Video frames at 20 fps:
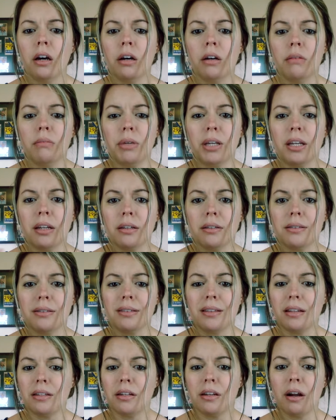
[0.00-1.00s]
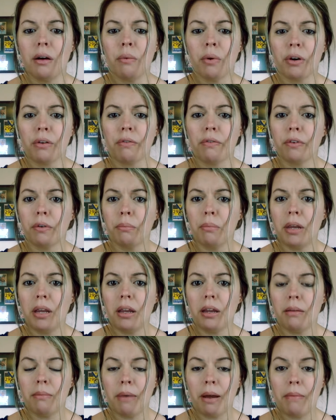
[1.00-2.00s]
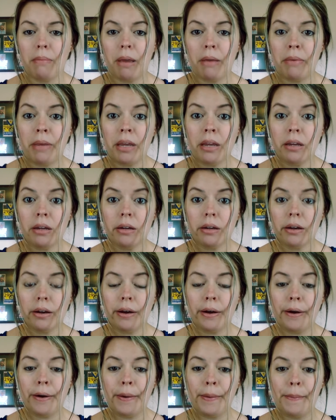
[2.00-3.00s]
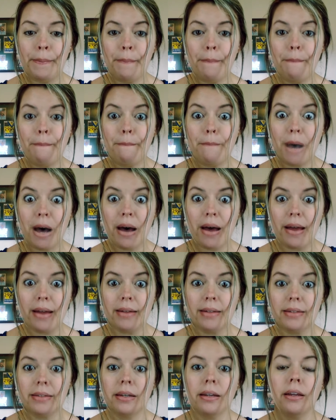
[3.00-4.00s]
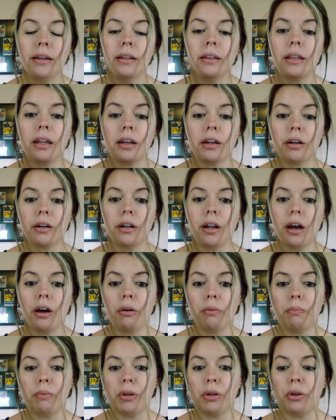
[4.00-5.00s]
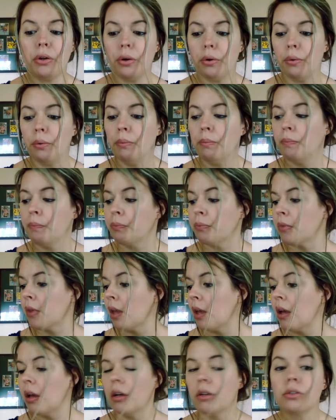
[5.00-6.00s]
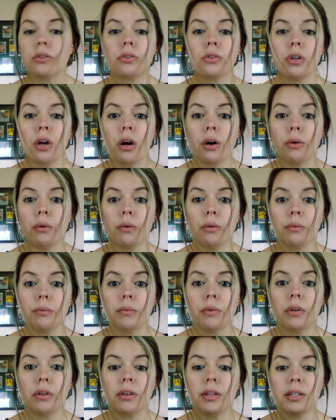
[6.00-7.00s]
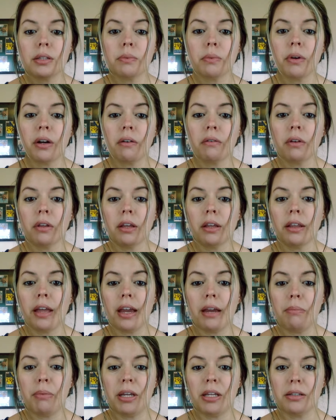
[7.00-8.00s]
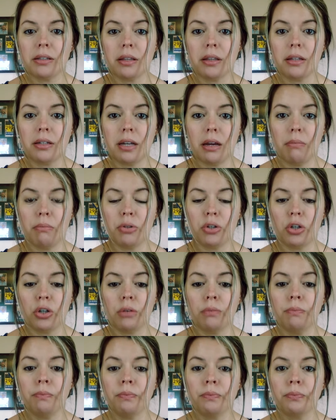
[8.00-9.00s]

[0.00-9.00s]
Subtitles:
because they did not work for me and my baby, but they could help you. So this one I really like because of the temperature.